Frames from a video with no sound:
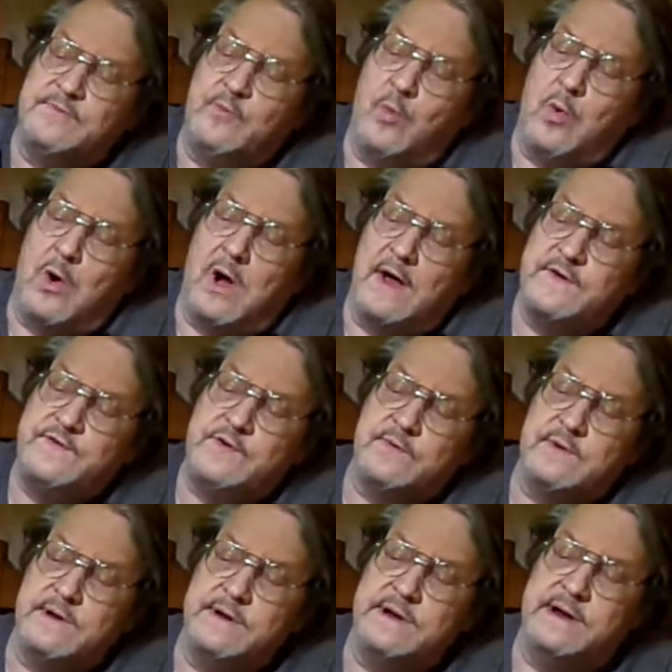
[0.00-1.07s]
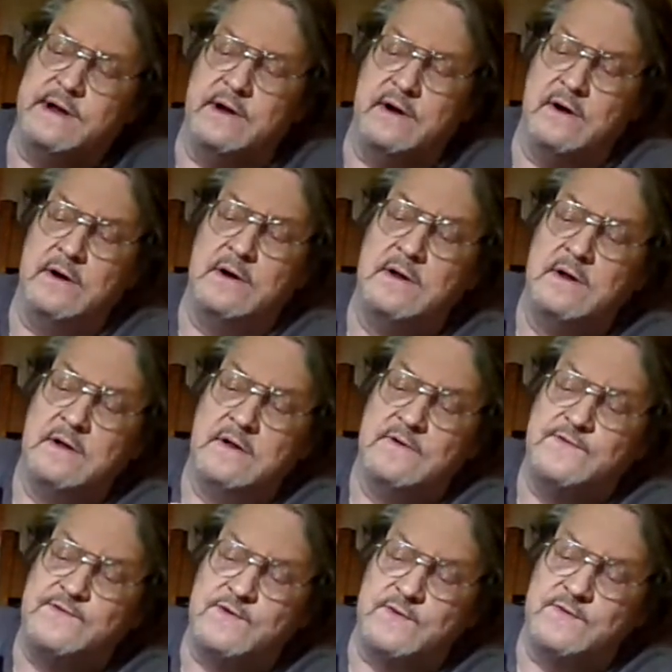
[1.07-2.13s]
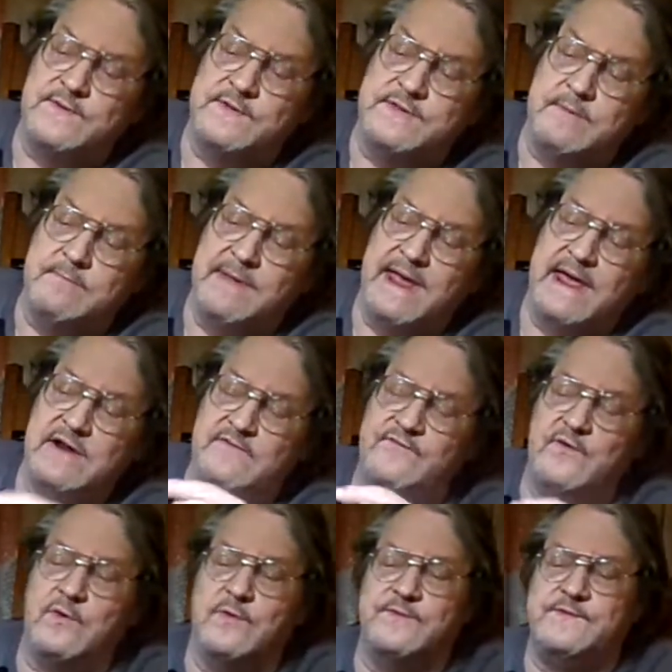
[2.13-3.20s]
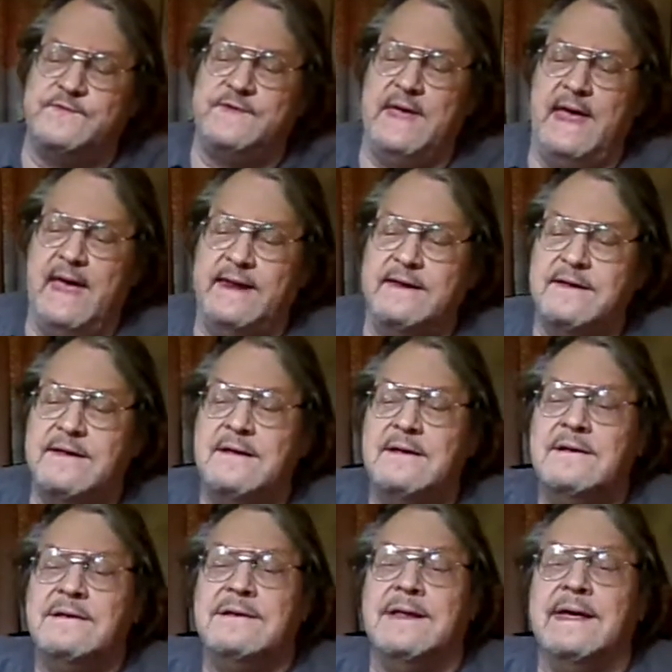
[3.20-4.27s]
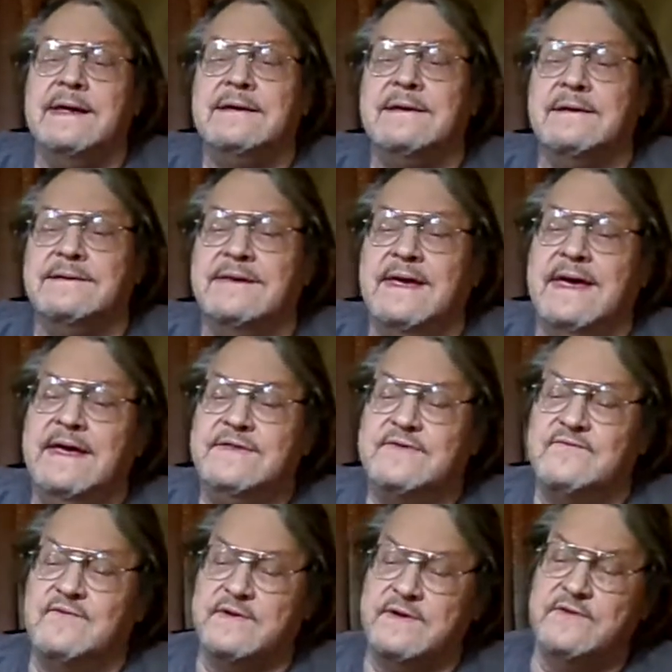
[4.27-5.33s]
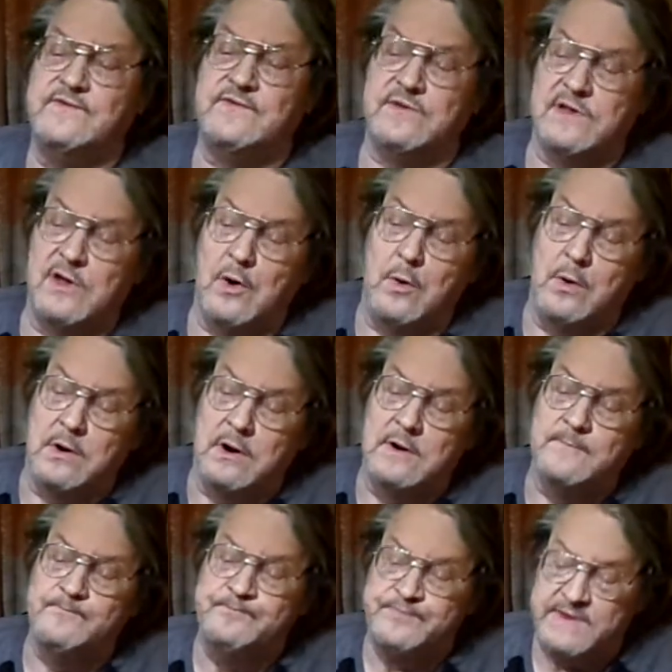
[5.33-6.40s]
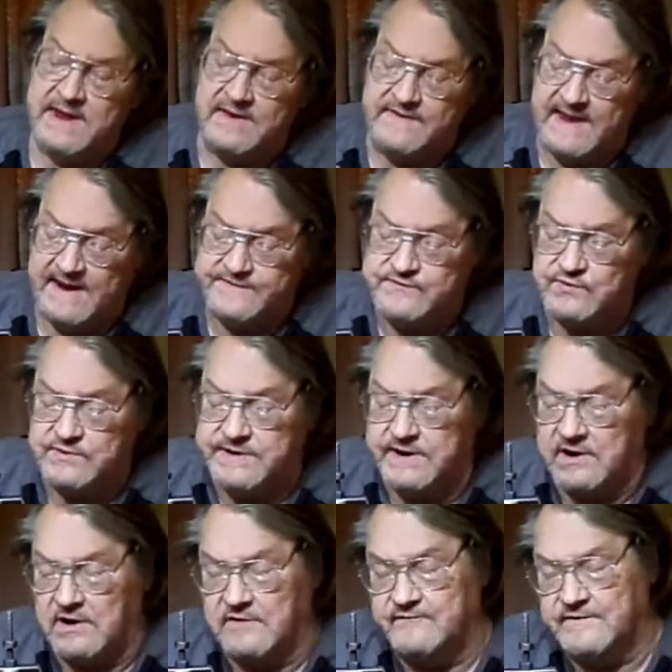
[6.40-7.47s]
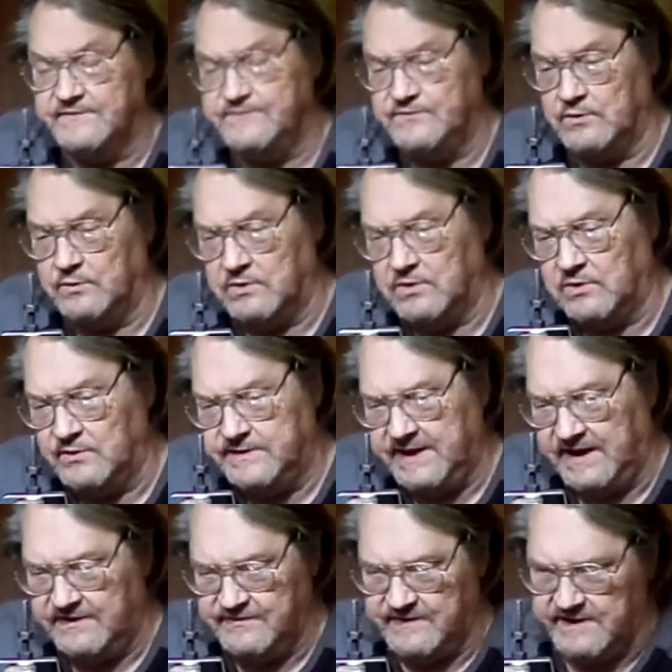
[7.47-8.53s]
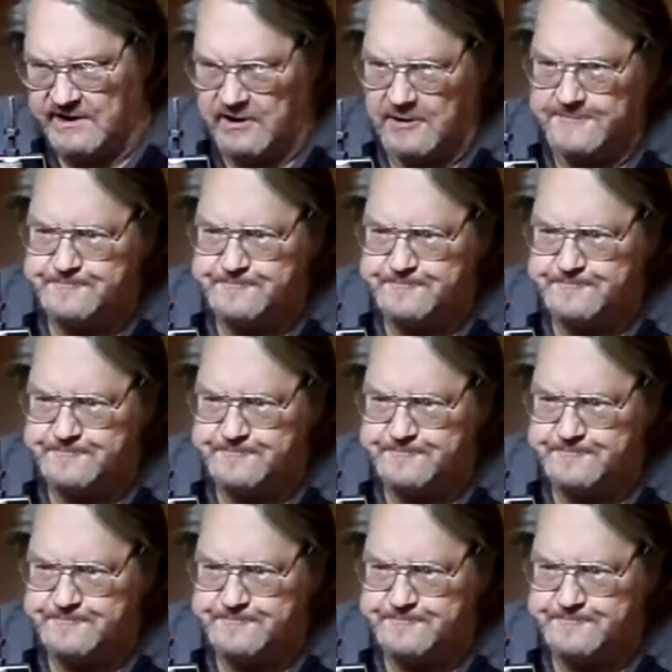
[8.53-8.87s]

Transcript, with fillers: washer in here so that the manifold sat like an eighth of an inch lower and that took care of it. So we're okay there.